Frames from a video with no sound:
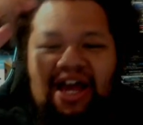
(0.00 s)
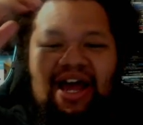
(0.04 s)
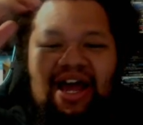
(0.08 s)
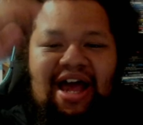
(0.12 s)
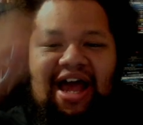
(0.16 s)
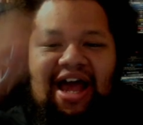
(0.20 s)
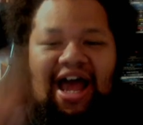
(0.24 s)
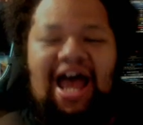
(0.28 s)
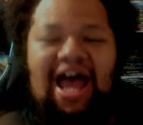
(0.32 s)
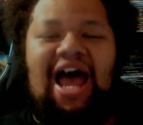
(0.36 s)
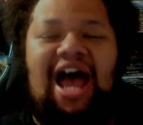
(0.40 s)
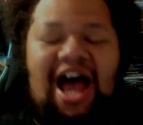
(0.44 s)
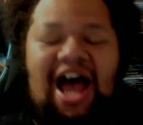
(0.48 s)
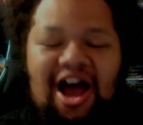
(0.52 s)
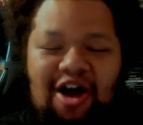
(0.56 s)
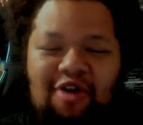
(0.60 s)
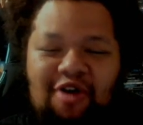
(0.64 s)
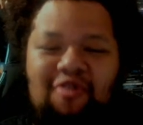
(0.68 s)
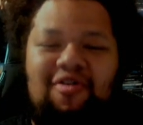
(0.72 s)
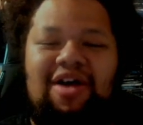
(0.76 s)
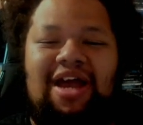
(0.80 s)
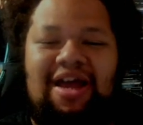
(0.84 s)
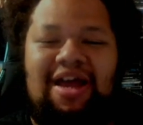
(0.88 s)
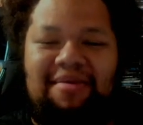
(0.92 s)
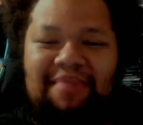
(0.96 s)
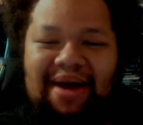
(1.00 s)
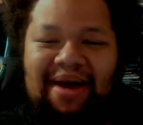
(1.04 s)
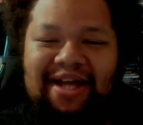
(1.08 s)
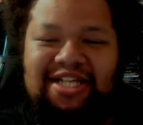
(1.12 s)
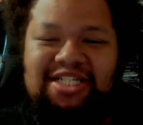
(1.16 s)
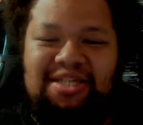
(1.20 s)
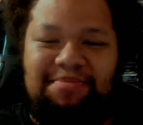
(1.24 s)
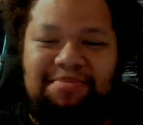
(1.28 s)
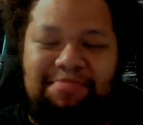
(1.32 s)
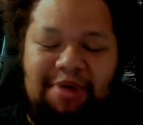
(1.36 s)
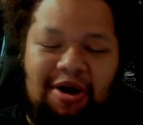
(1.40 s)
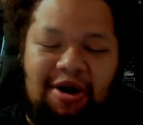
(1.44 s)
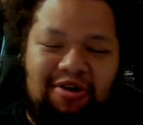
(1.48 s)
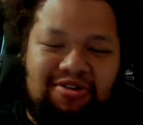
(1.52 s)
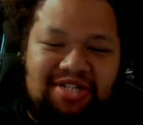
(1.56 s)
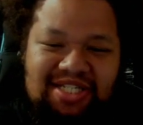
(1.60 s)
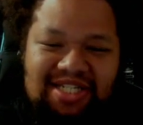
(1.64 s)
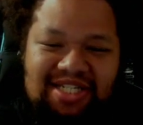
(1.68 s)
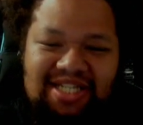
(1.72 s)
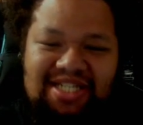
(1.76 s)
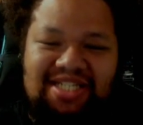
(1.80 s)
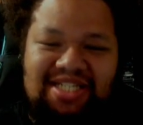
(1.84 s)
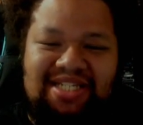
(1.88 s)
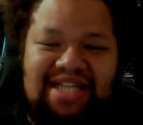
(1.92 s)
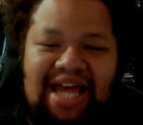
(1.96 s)
how am I supposed to
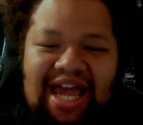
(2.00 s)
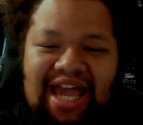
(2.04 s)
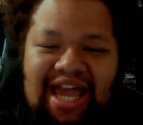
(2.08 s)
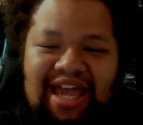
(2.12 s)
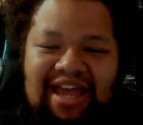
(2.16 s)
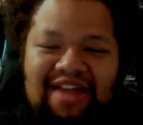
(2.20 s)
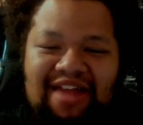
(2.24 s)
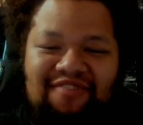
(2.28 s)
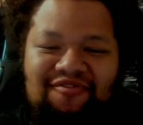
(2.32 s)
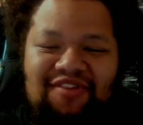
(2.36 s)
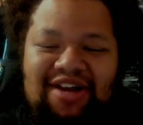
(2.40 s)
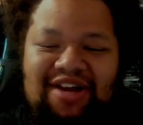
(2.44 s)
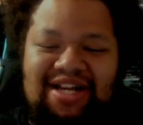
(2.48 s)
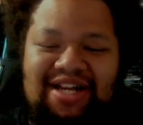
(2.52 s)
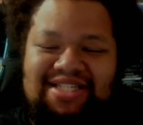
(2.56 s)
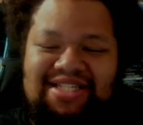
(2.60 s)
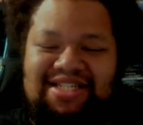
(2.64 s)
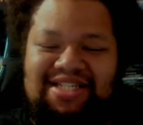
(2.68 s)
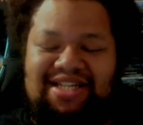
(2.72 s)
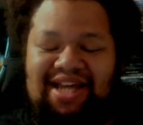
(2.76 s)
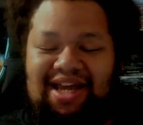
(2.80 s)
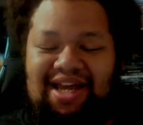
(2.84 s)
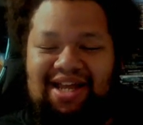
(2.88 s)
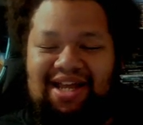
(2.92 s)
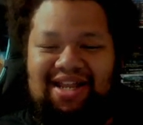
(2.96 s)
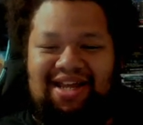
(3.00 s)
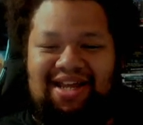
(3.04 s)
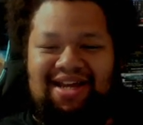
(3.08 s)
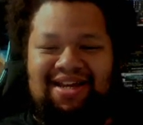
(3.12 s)
stay invested?